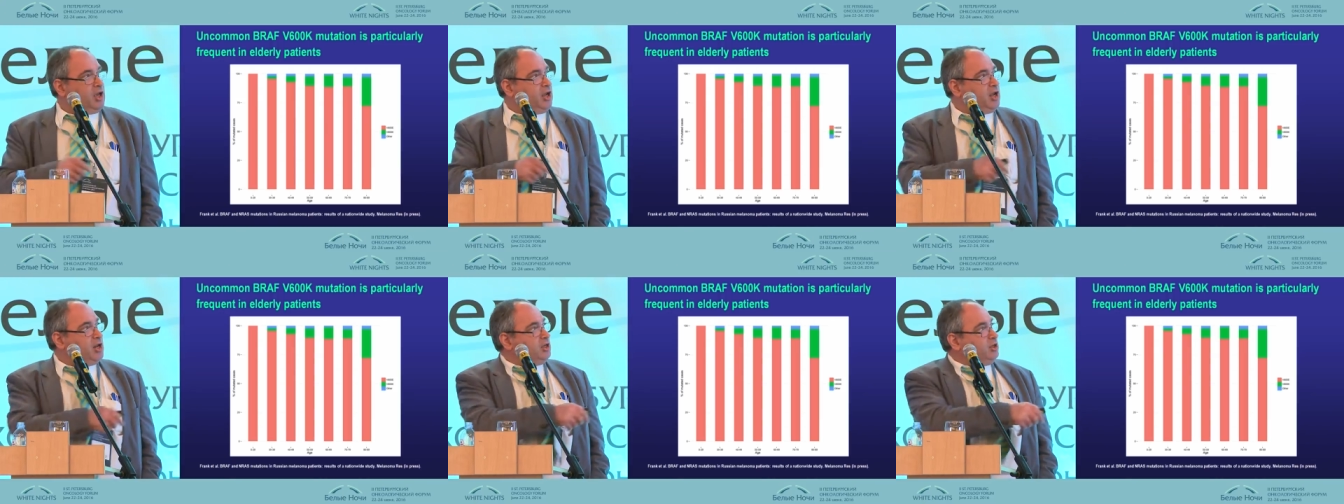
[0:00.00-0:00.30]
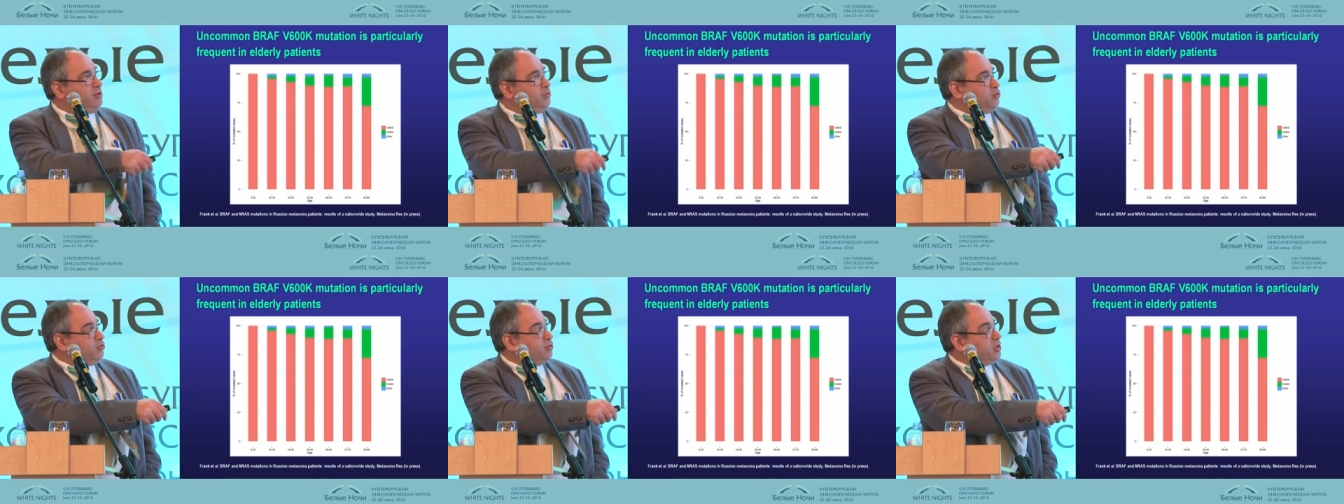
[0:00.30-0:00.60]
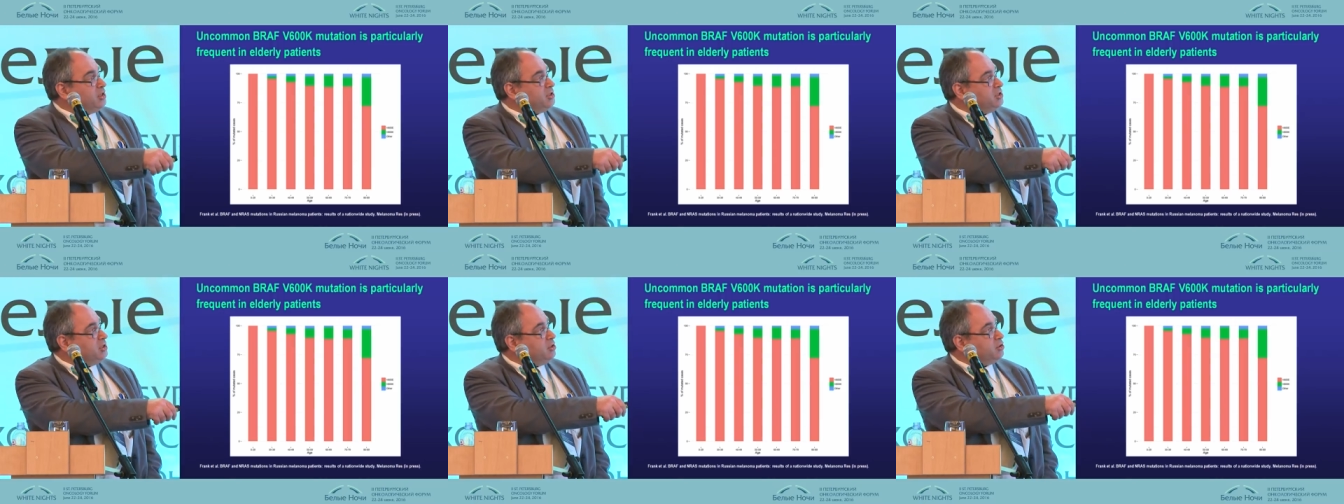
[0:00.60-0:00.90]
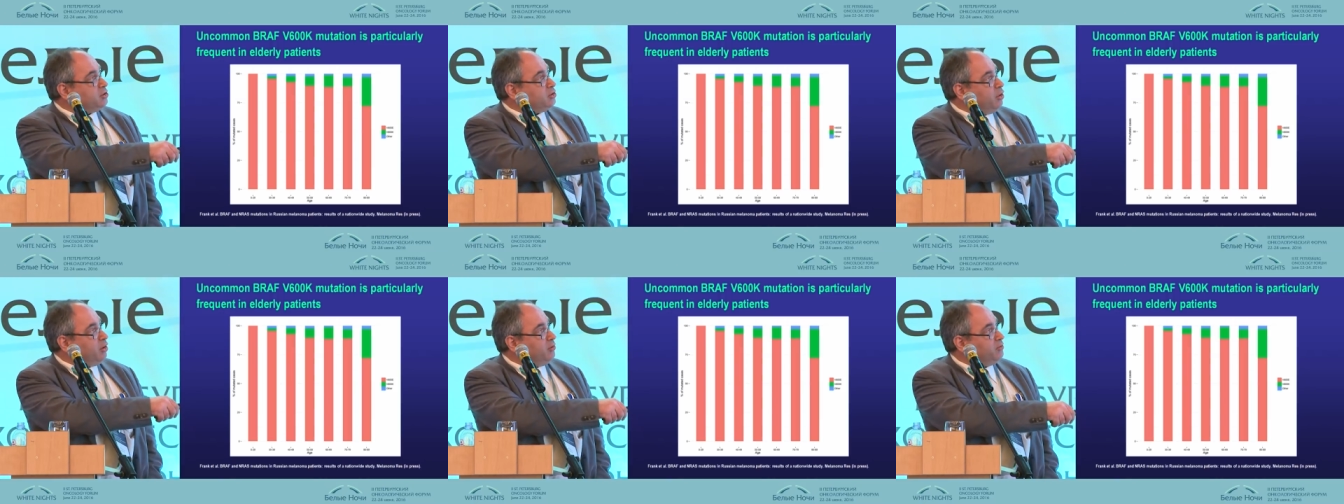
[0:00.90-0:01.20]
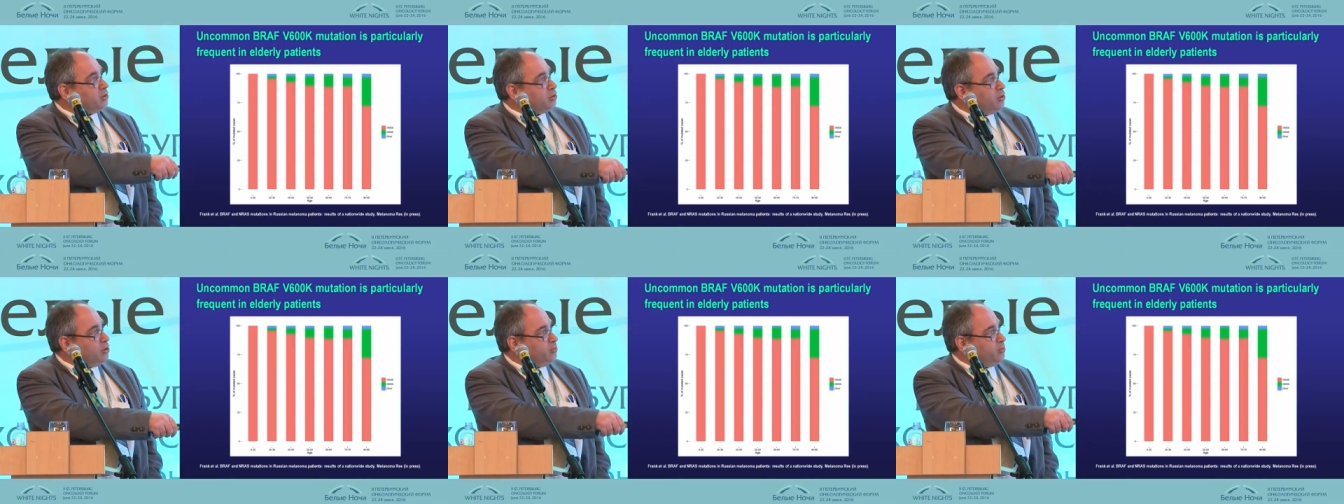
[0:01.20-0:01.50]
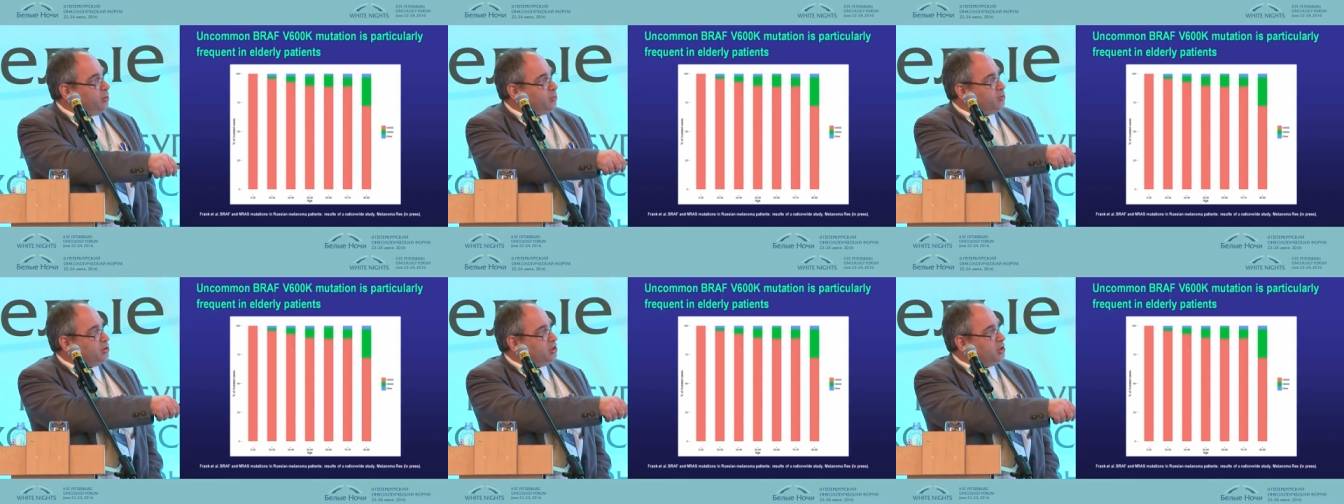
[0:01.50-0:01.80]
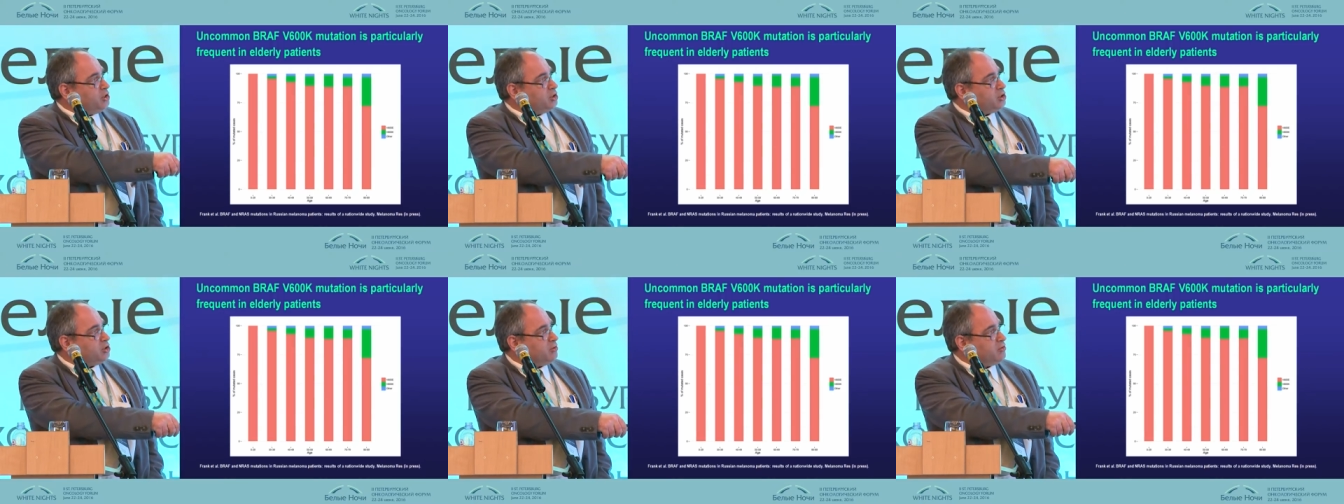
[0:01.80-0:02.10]
And if you consider overall
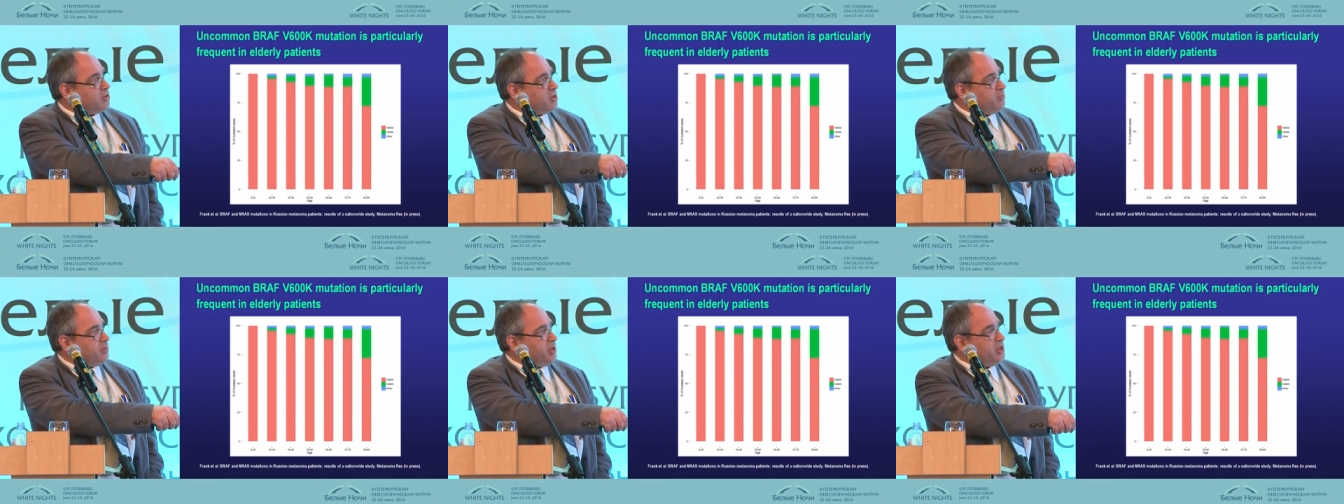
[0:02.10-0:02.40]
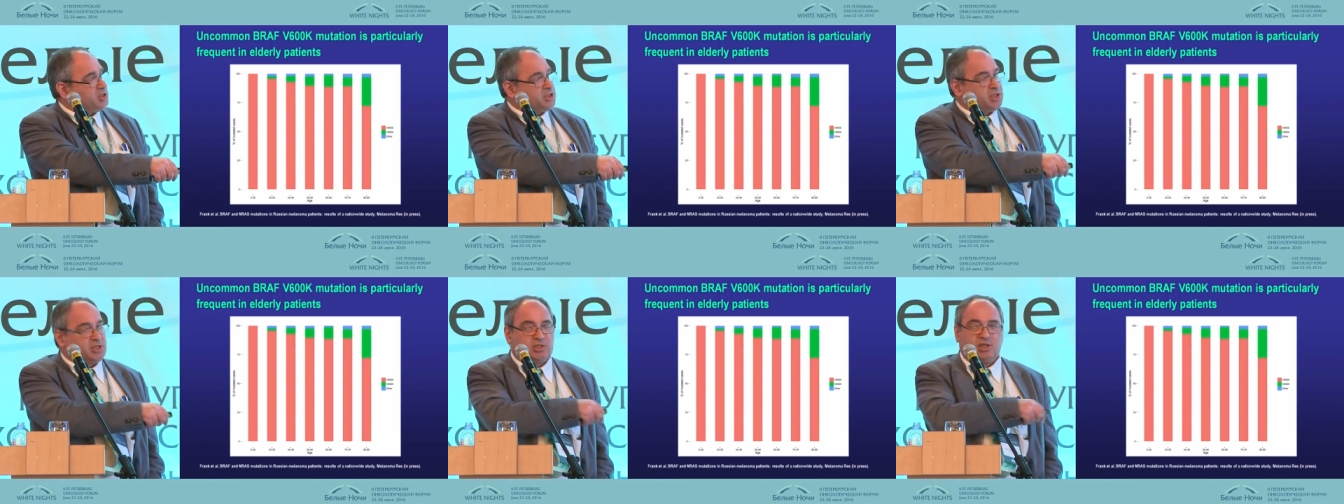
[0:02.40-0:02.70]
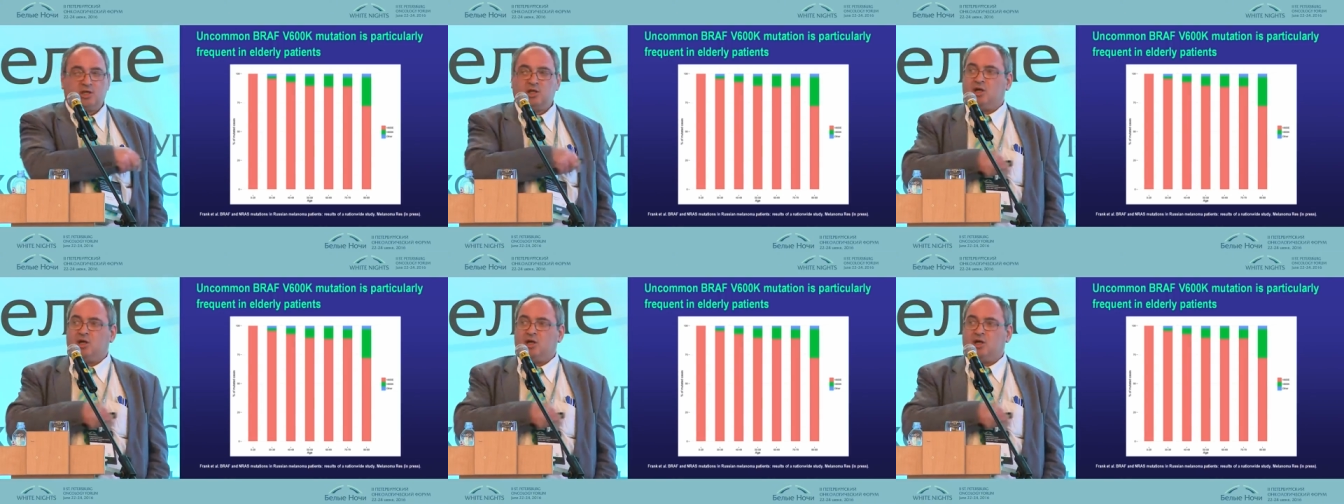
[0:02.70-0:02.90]
population of the patients,